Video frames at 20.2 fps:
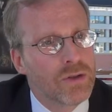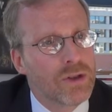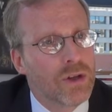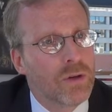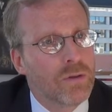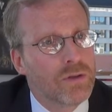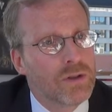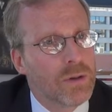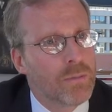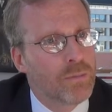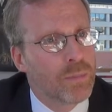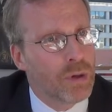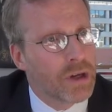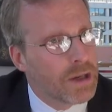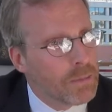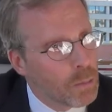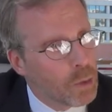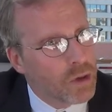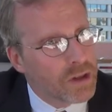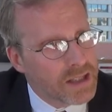so to
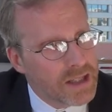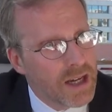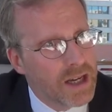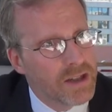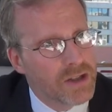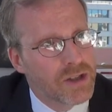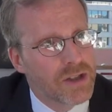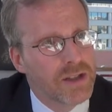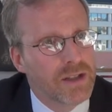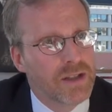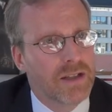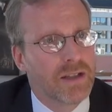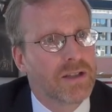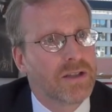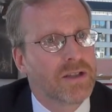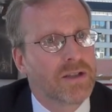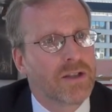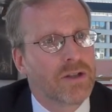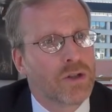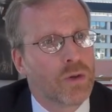bring more attention to
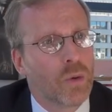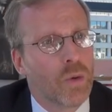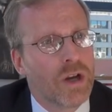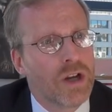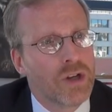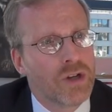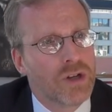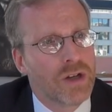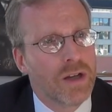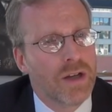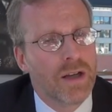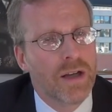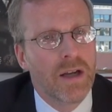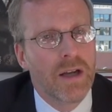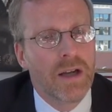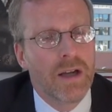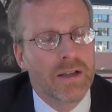his situation,